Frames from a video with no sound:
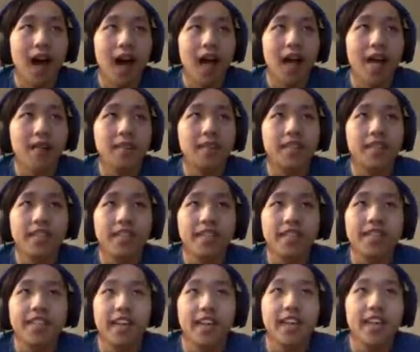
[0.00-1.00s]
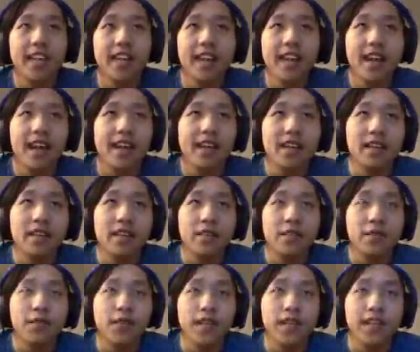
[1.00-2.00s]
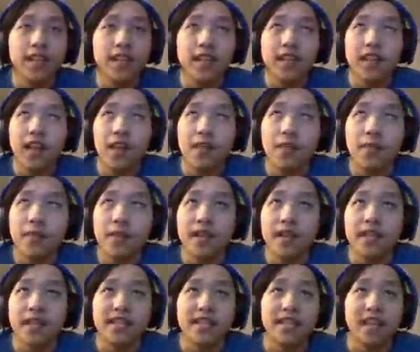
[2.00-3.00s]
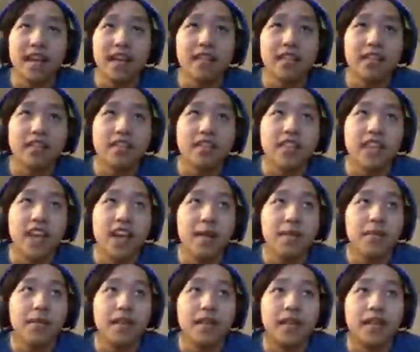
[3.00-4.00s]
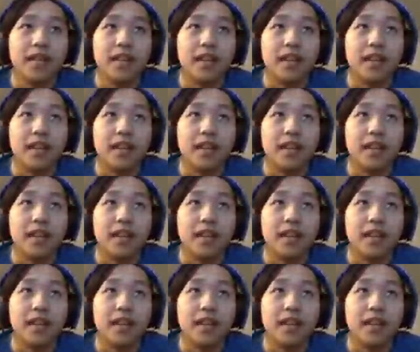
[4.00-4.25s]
I am 16 and freaking 11 because these guys are just camping in there.